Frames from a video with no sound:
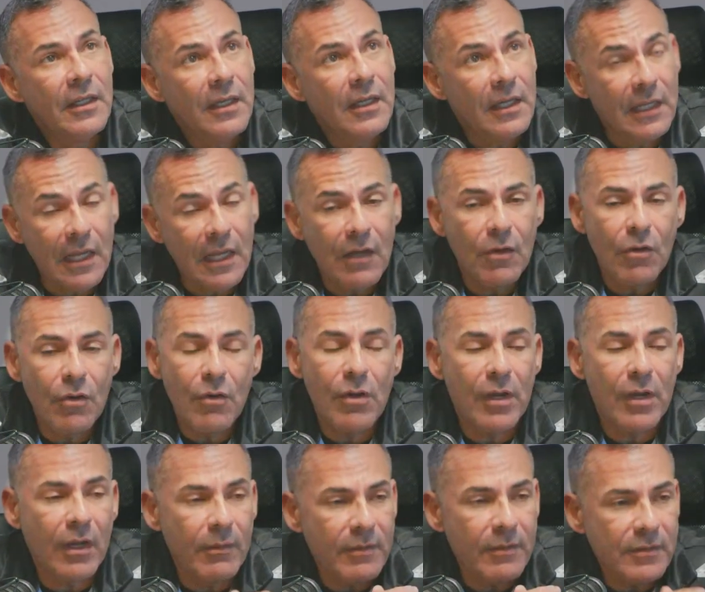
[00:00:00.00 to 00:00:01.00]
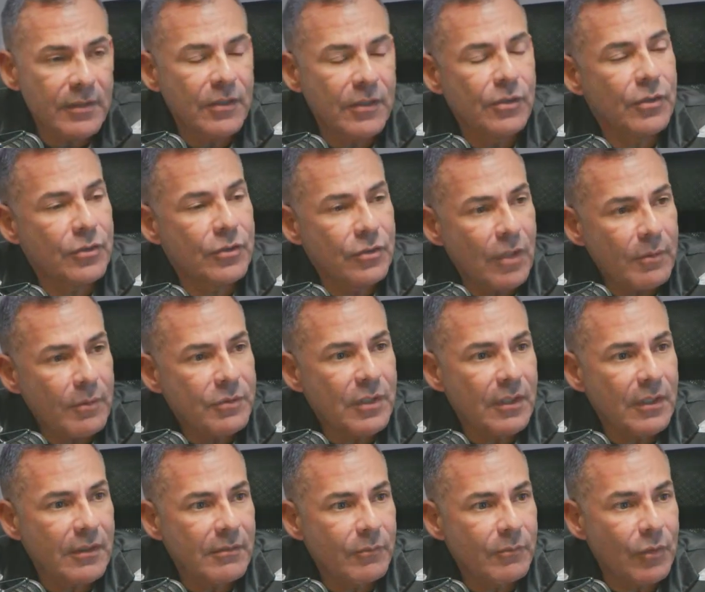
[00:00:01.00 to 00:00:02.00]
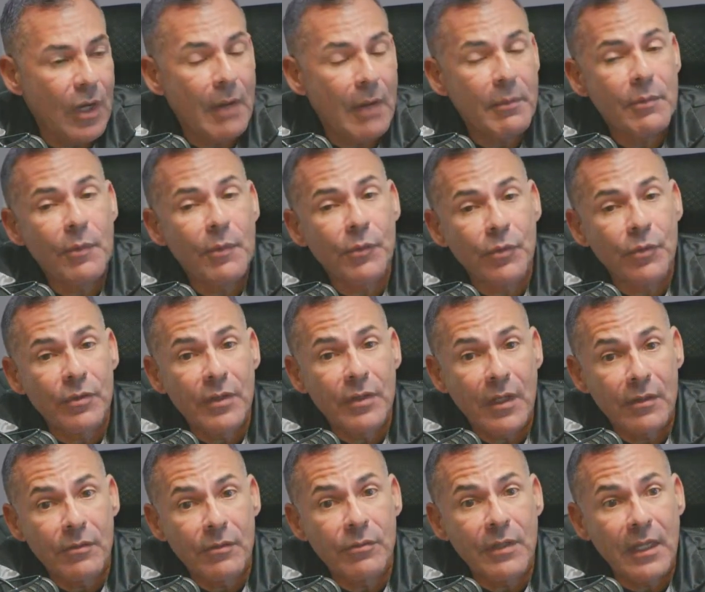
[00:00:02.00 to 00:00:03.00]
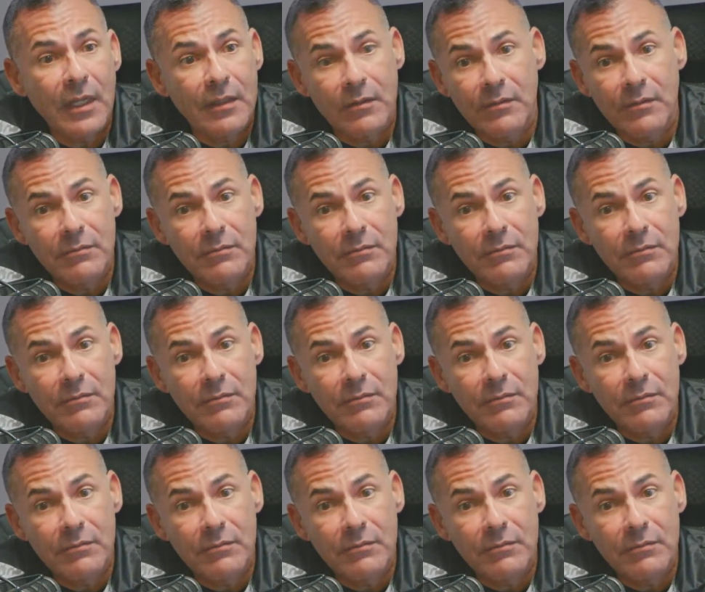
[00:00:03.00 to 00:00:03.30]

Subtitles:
and I go every single subject. But how many people do that?